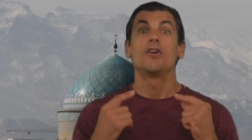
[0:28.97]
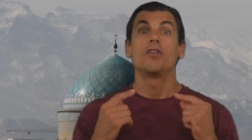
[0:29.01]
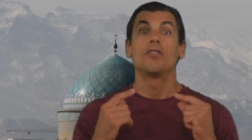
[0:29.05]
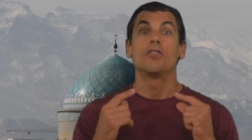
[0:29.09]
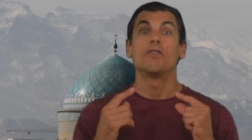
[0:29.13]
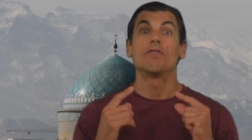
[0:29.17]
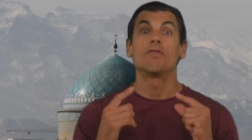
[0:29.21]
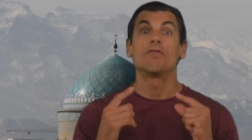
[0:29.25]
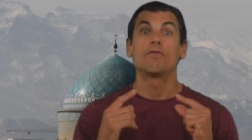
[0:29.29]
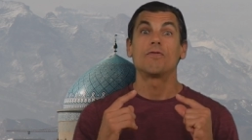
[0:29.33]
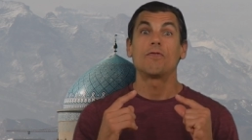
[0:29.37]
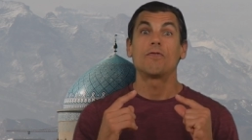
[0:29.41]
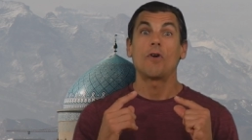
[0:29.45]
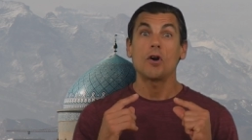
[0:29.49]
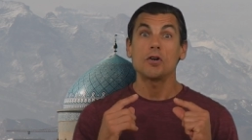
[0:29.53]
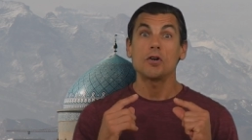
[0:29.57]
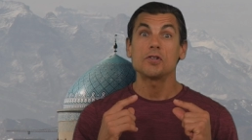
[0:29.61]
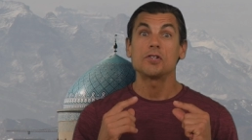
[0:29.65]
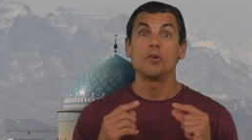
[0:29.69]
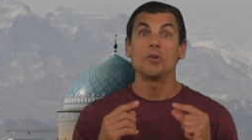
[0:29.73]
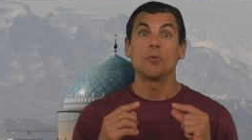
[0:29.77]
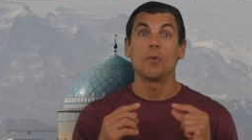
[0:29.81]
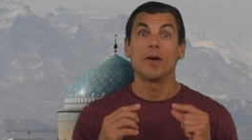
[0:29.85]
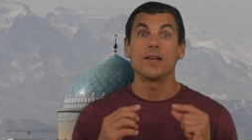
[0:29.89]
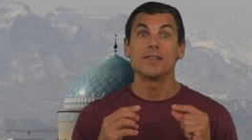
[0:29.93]
The
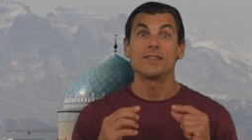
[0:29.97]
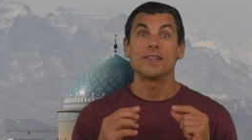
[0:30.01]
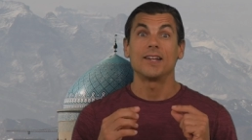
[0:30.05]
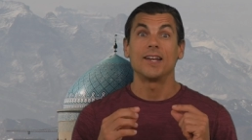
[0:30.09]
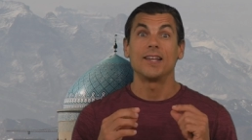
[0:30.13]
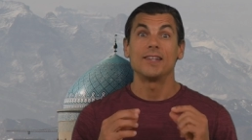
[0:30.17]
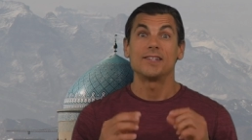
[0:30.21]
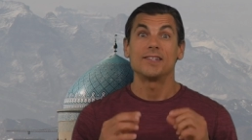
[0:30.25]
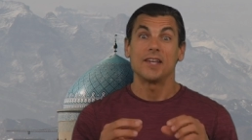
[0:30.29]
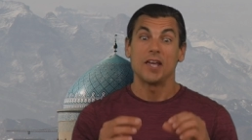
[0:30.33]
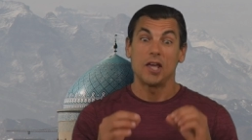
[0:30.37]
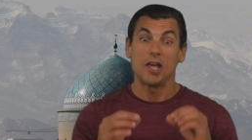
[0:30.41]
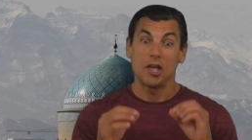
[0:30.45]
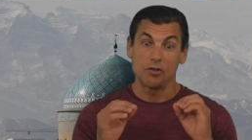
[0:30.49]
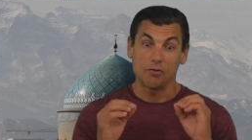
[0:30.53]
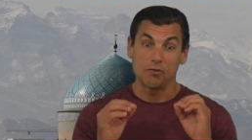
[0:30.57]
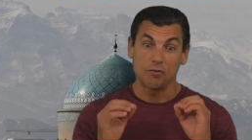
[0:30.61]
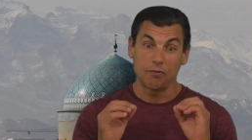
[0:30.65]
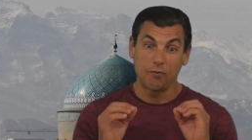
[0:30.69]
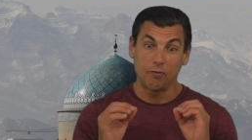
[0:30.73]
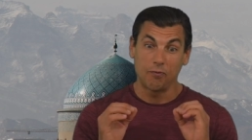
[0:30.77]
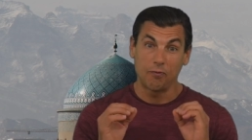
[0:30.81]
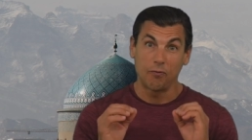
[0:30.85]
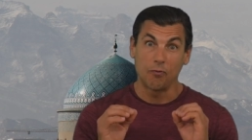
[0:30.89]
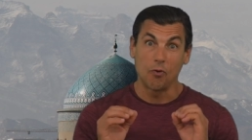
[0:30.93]
Farsi resonance is
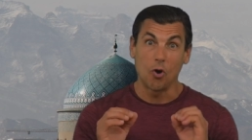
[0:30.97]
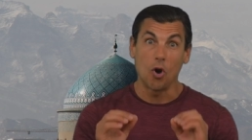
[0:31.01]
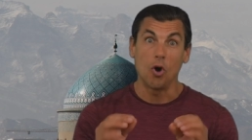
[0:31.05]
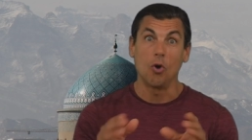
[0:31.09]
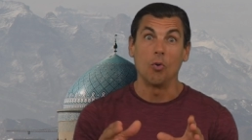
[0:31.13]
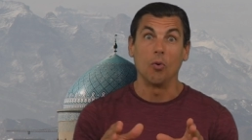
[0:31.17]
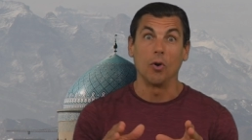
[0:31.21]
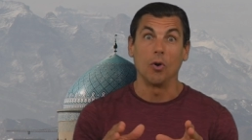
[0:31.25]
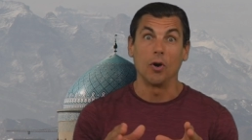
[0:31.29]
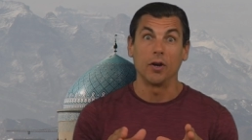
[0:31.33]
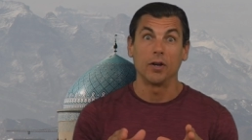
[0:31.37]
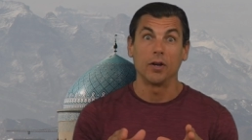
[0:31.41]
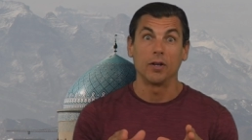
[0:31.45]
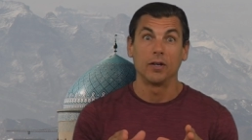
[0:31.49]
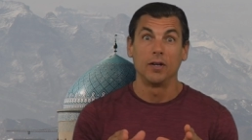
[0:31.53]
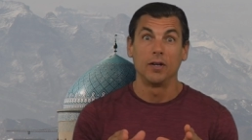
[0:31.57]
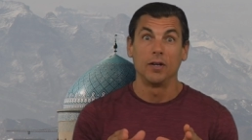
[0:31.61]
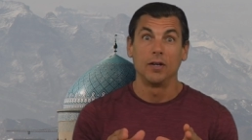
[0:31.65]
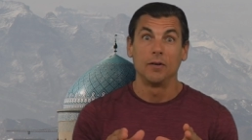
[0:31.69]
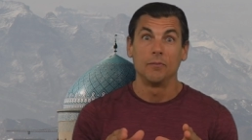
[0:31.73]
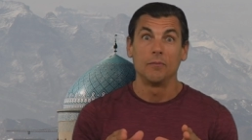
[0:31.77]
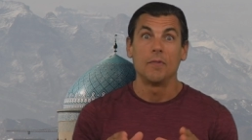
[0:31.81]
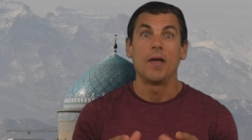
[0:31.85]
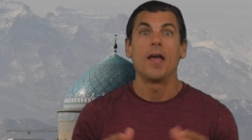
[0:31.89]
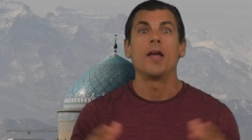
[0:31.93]
forward.
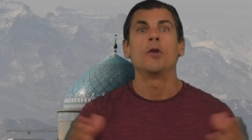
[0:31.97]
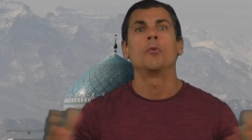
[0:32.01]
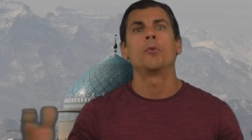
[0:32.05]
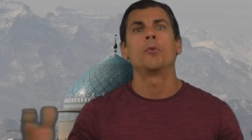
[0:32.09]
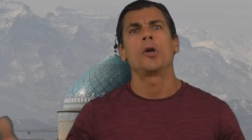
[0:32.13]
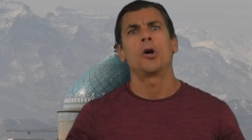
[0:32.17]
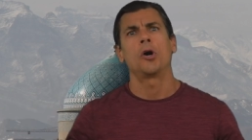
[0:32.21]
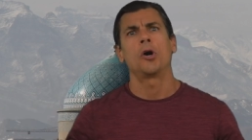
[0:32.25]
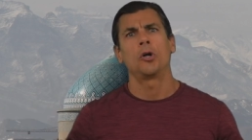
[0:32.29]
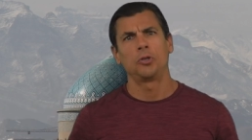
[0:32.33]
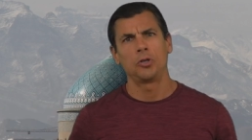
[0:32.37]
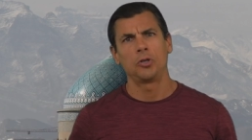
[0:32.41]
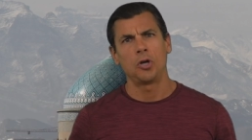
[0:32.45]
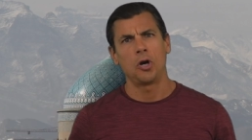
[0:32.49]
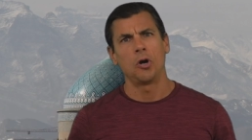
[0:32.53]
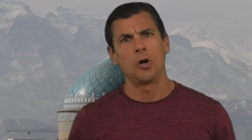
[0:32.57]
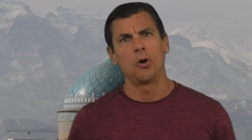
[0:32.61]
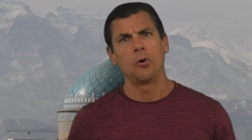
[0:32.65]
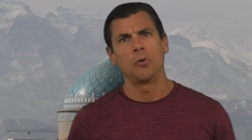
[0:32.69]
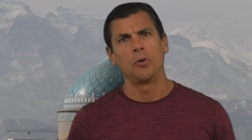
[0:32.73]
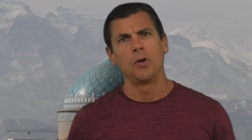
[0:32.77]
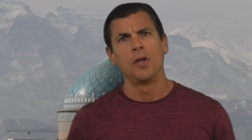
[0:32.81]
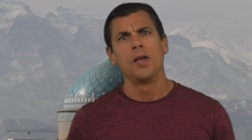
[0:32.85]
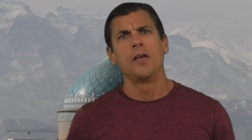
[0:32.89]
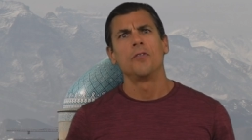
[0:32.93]
And we all
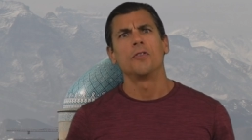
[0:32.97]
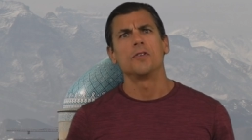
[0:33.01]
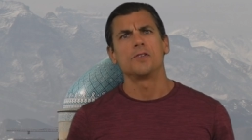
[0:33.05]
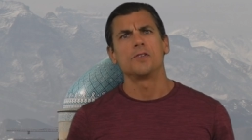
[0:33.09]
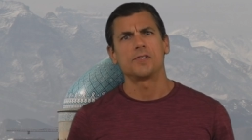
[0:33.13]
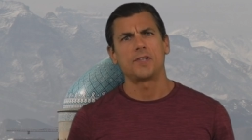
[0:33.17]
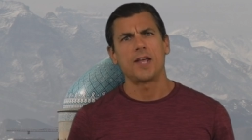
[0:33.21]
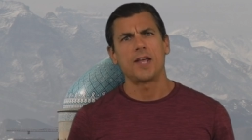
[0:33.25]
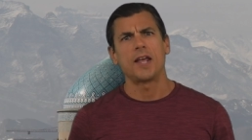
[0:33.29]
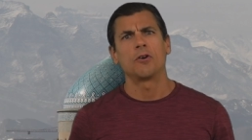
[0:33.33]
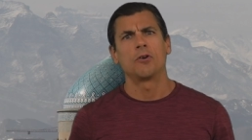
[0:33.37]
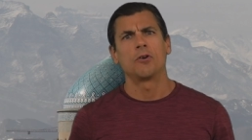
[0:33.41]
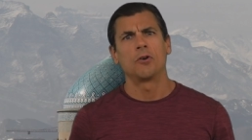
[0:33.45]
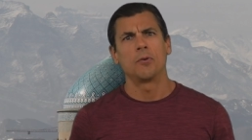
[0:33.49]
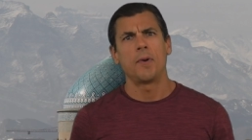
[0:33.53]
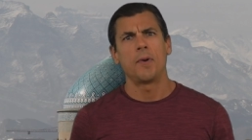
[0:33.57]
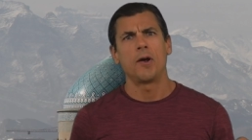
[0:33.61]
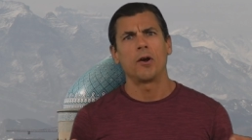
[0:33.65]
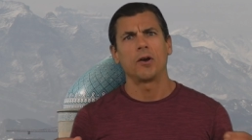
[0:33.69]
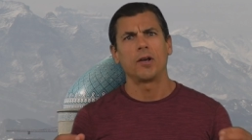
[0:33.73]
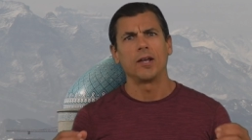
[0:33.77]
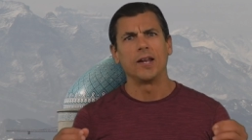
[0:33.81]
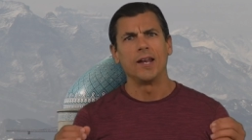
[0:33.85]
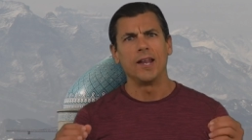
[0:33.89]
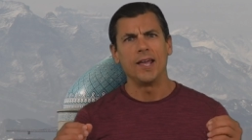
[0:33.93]
know the standard
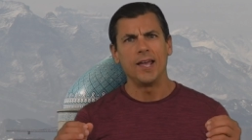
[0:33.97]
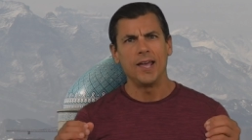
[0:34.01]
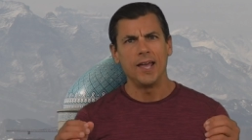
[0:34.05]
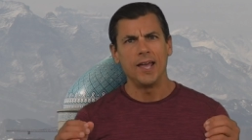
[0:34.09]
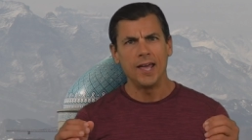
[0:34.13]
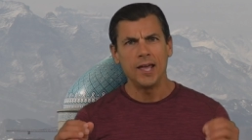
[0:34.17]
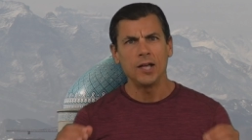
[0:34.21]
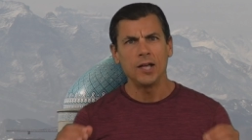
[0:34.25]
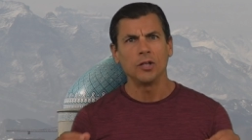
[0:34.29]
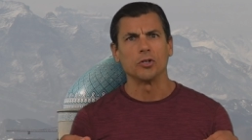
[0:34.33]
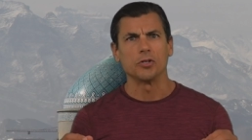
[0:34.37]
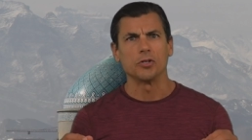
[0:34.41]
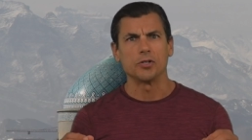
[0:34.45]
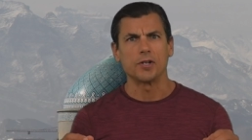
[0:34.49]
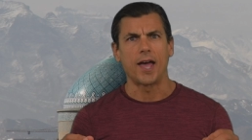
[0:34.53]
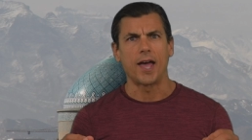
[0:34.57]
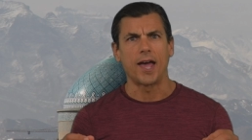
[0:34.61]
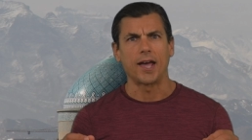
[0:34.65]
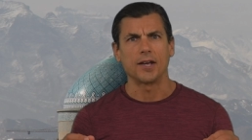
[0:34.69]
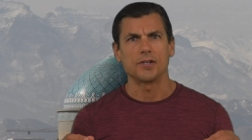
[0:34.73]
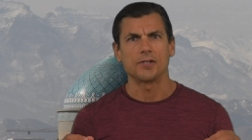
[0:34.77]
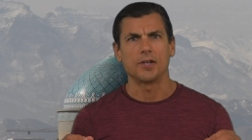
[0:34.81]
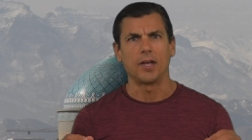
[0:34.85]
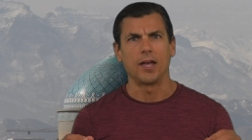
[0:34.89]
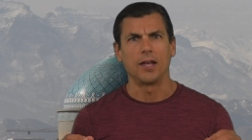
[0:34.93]
American English
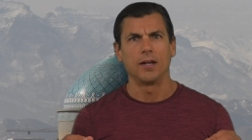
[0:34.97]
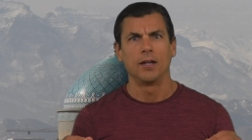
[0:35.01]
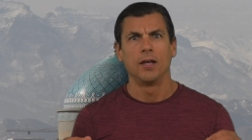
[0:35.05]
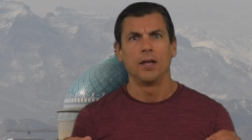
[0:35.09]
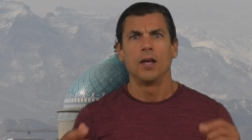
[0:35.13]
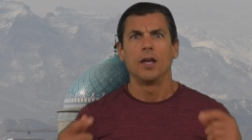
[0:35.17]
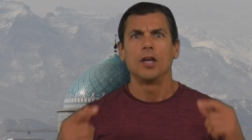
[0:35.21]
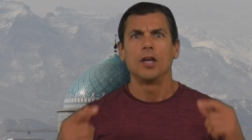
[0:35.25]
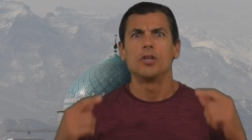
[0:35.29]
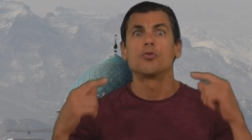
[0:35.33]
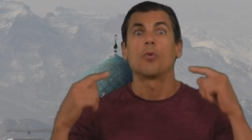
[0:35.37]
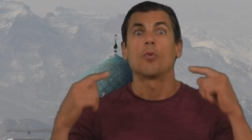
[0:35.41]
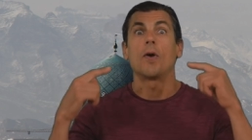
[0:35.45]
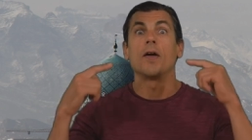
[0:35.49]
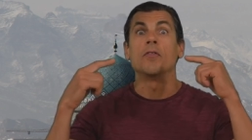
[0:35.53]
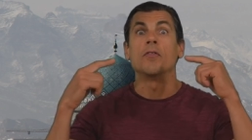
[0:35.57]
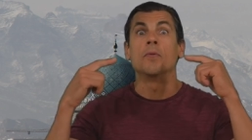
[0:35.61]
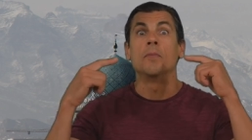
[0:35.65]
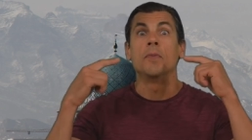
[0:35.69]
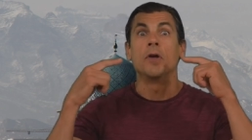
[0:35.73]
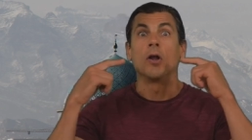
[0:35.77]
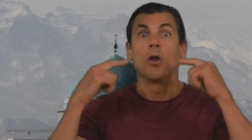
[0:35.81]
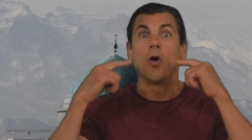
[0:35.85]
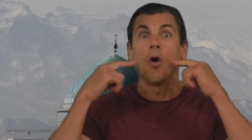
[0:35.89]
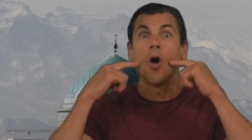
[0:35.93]
accent is right in the
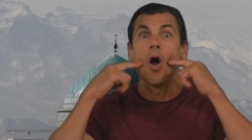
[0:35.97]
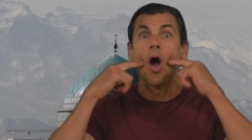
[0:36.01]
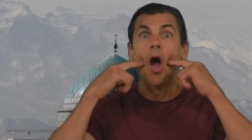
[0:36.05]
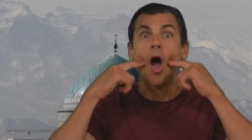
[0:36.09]
middle.